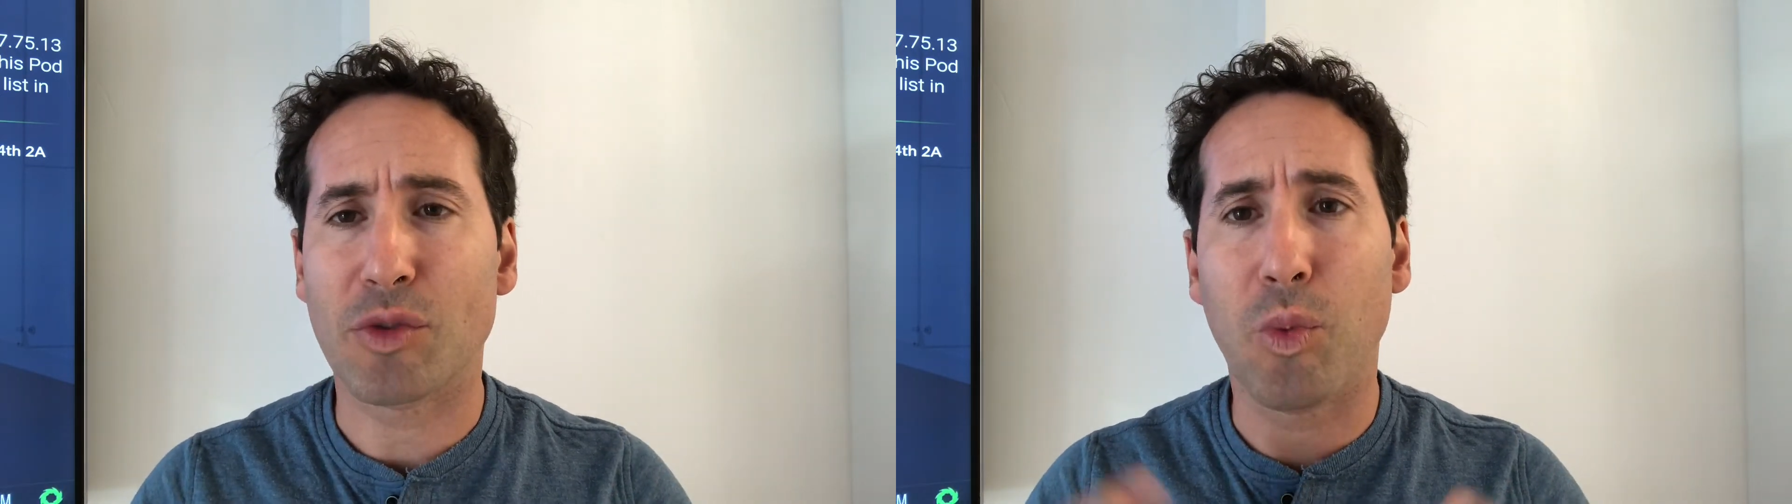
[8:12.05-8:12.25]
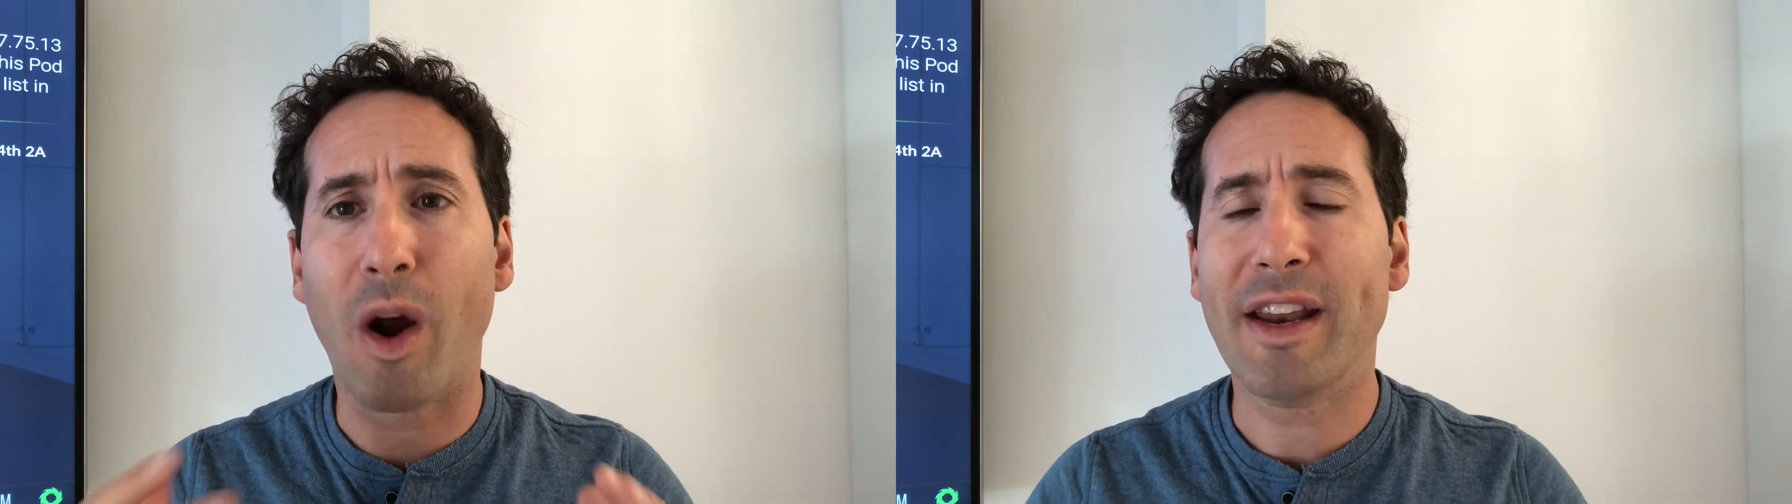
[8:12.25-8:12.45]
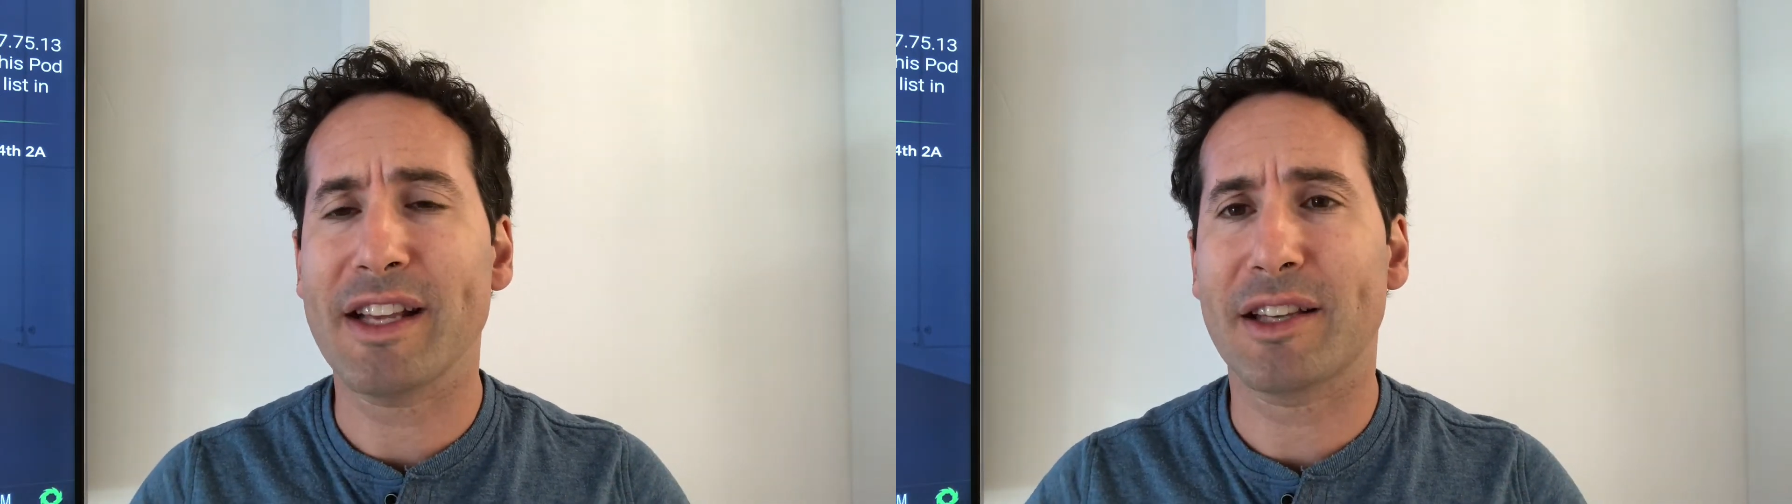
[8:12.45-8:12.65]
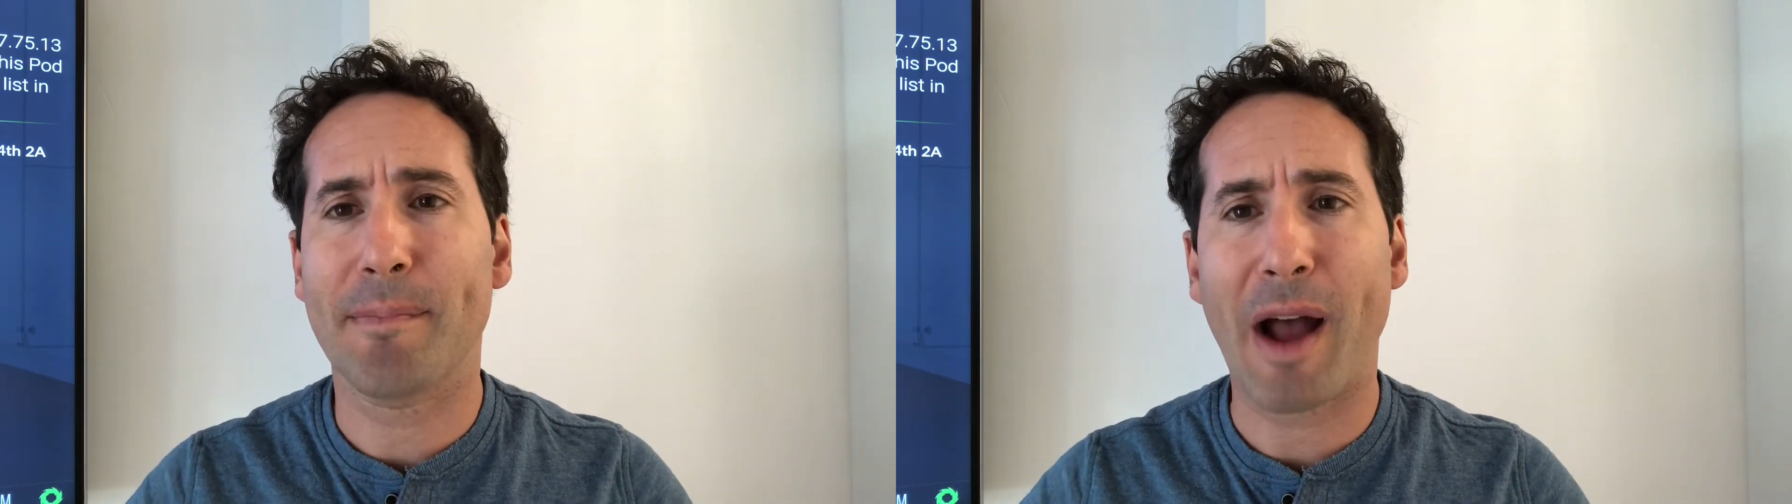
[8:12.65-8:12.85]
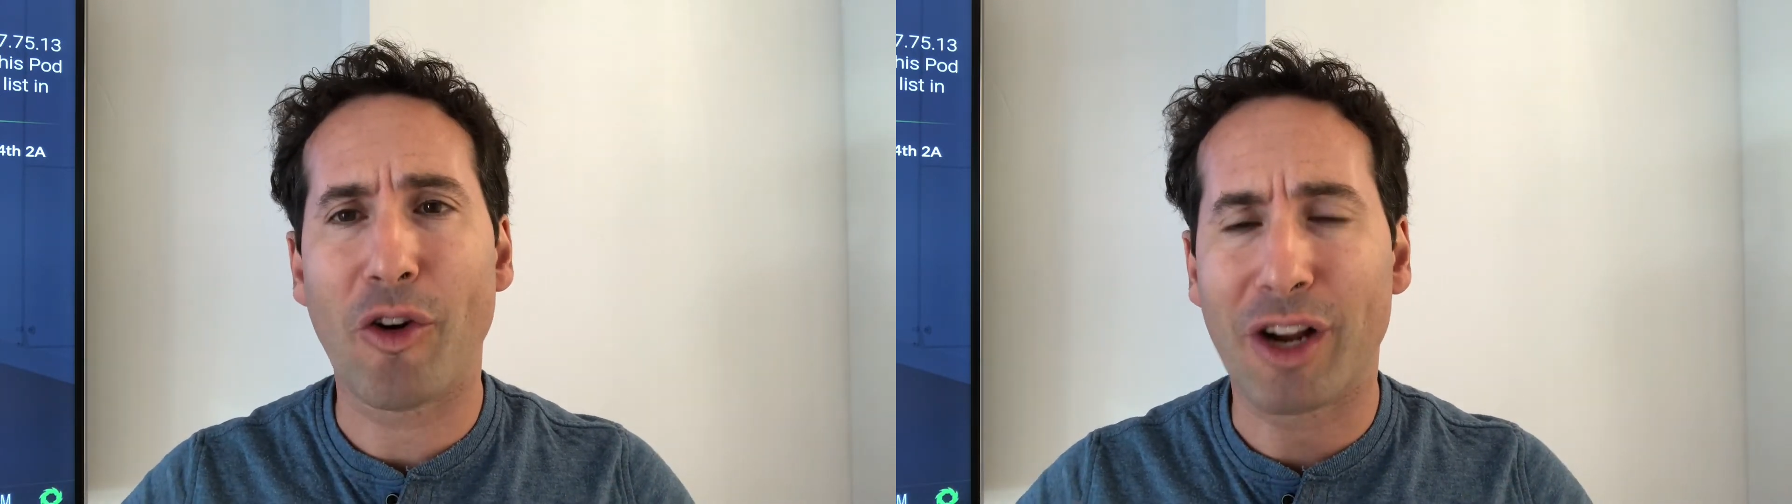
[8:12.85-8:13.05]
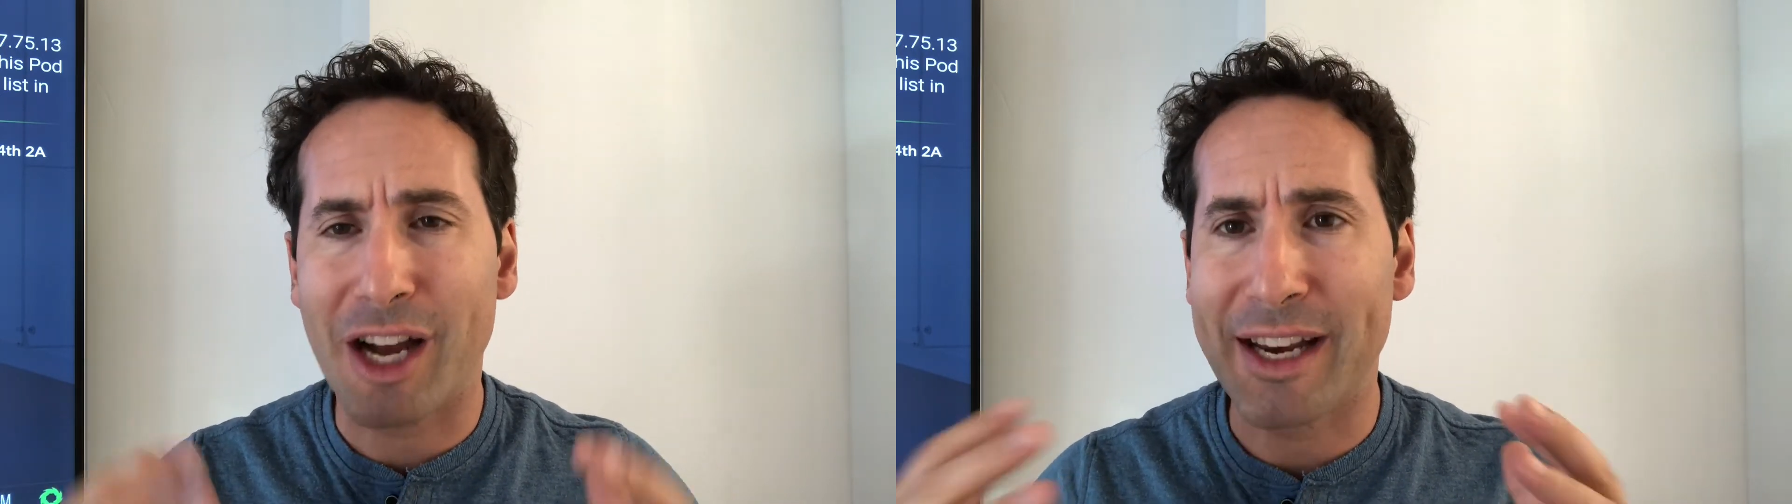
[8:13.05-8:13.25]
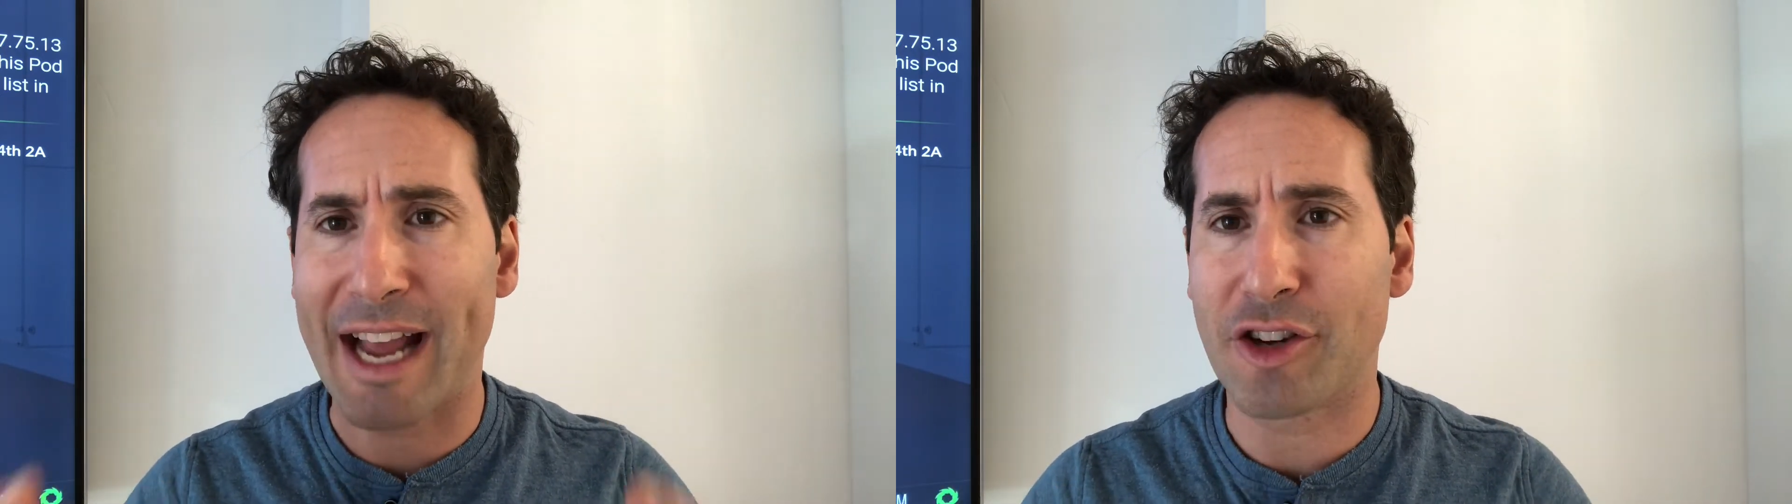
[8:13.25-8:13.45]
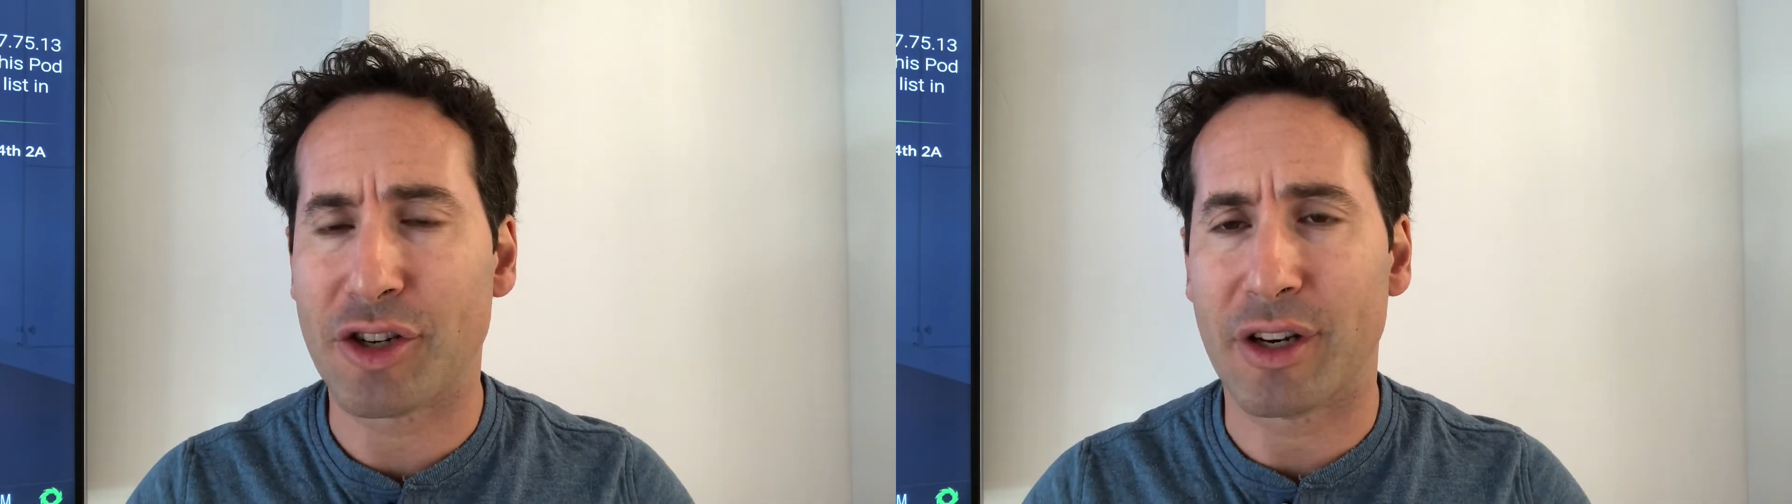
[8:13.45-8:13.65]
One, it's about
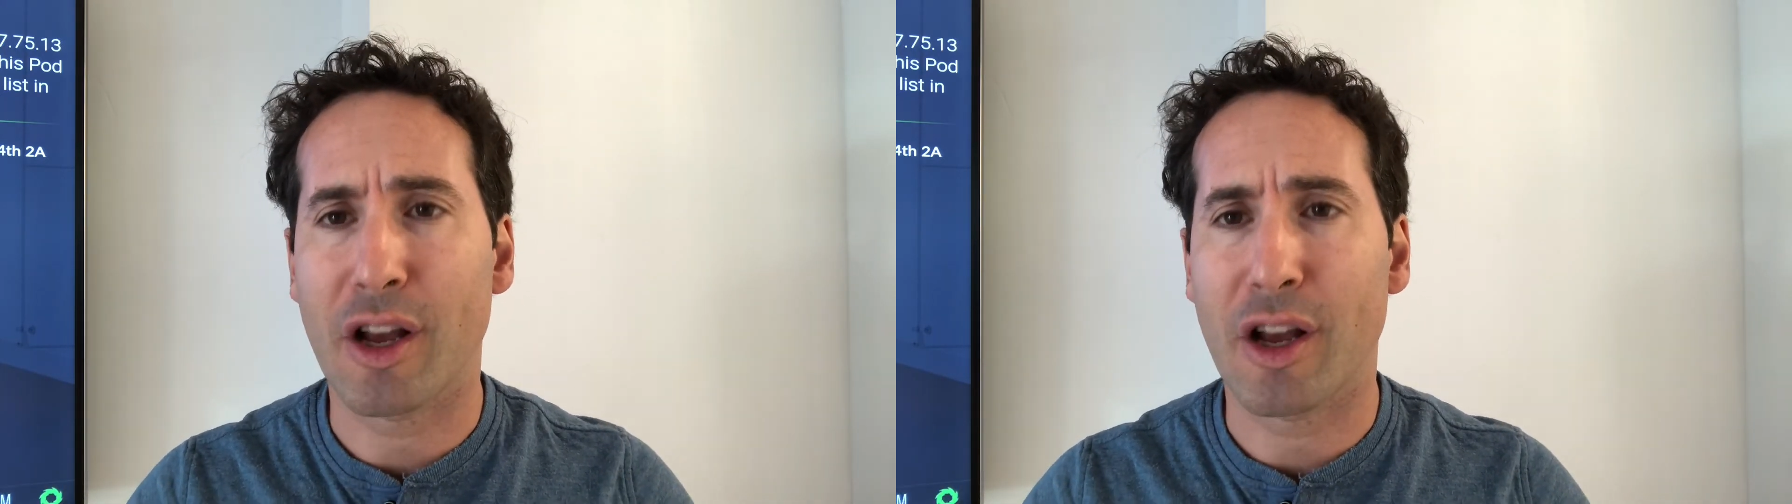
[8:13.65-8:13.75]
connection.